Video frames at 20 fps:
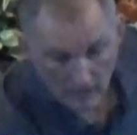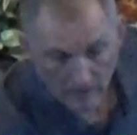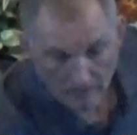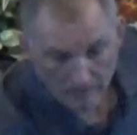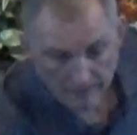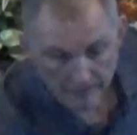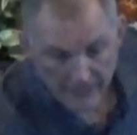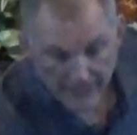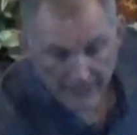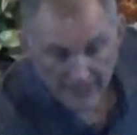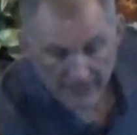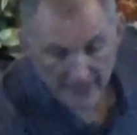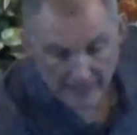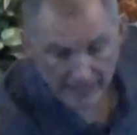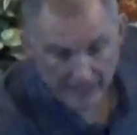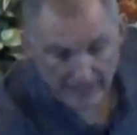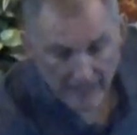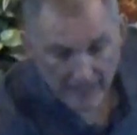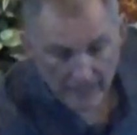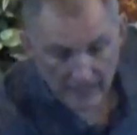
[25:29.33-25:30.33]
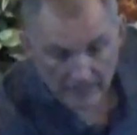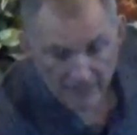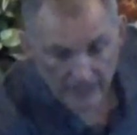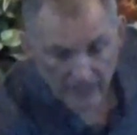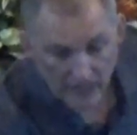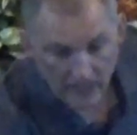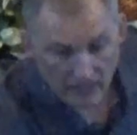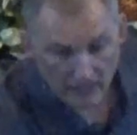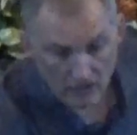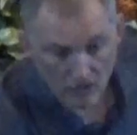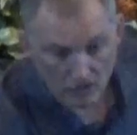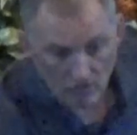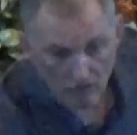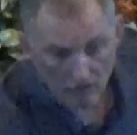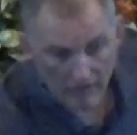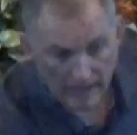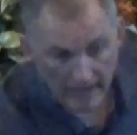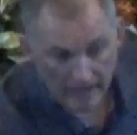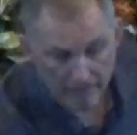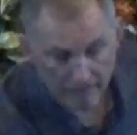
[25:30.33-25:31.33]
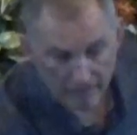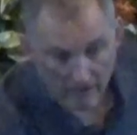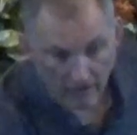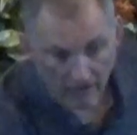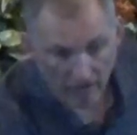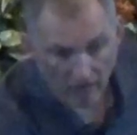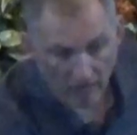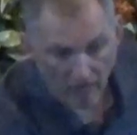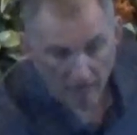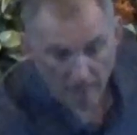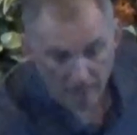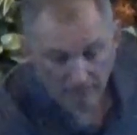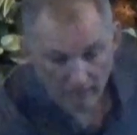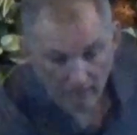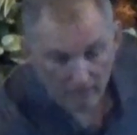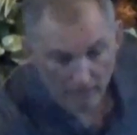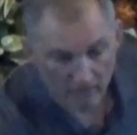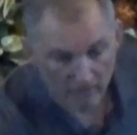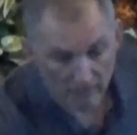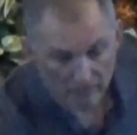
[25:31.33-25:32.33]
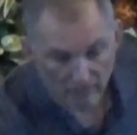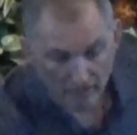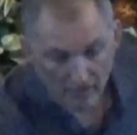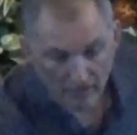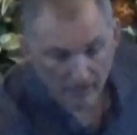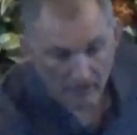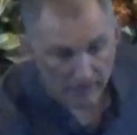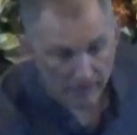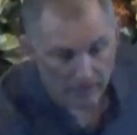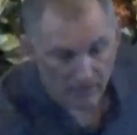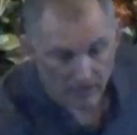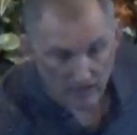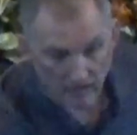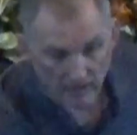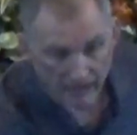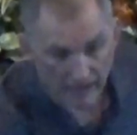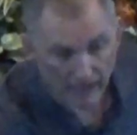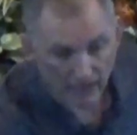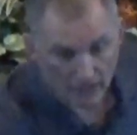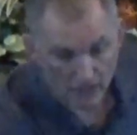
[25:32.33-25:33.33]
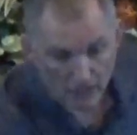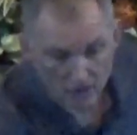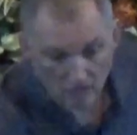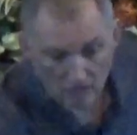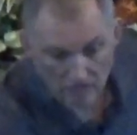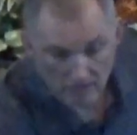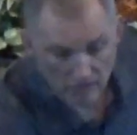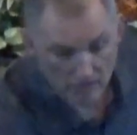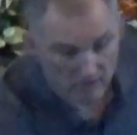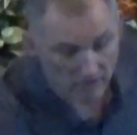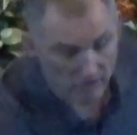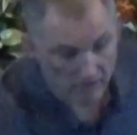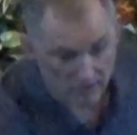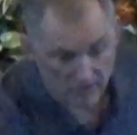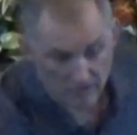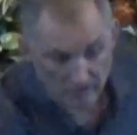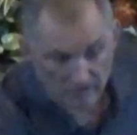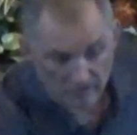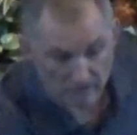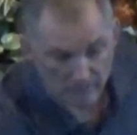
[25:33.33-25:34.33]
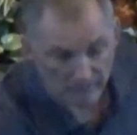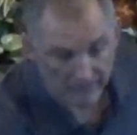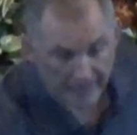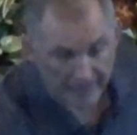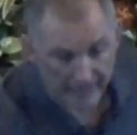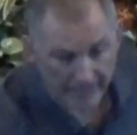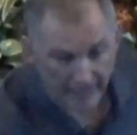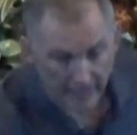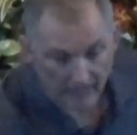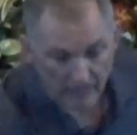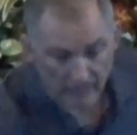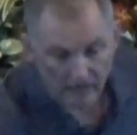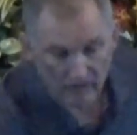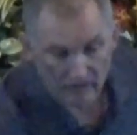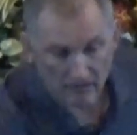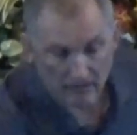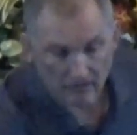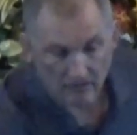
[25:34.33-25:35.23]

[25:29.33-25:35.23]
I'm dead to anything you have to offer. There's nothing there. You're just dead.